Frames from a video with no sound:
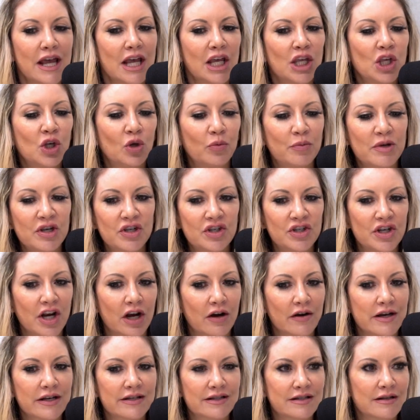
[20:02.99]
you'll be
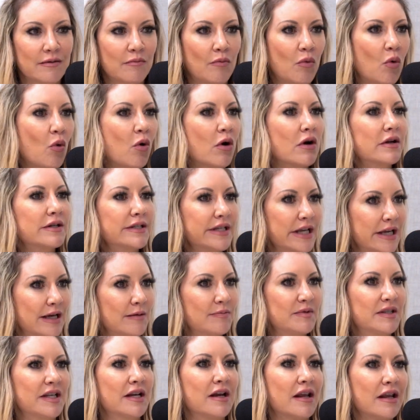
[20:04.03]
sharing some more
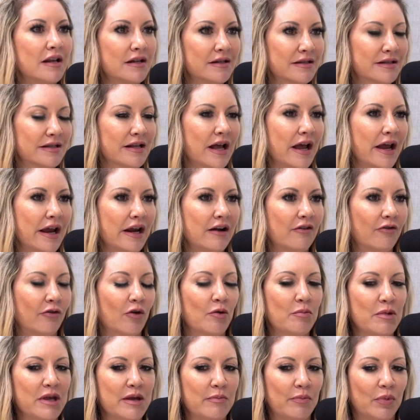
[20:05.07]
tips and insight
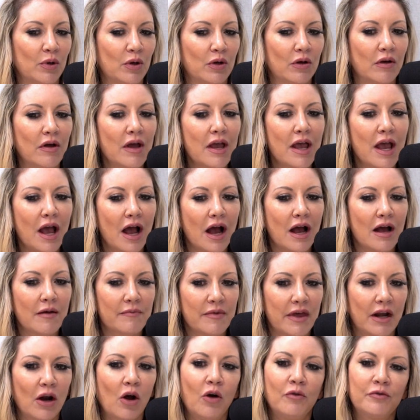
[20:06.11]
for people um,
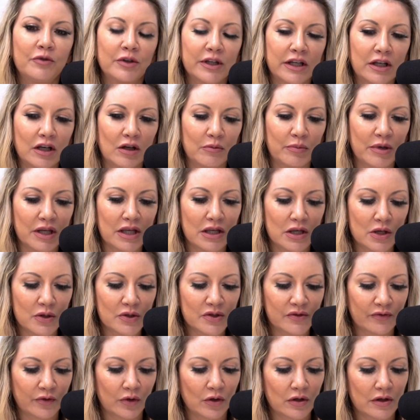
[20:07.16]
that hopefully could be
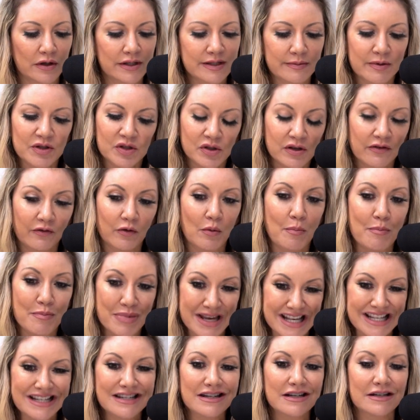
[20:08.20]
useful, especially for
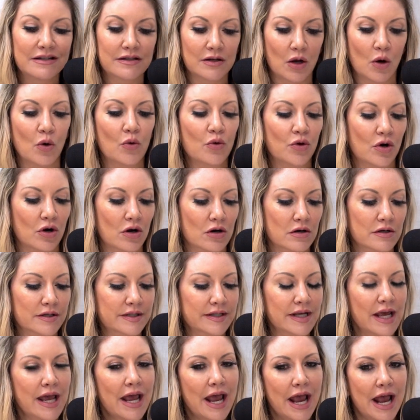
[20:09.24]
business owners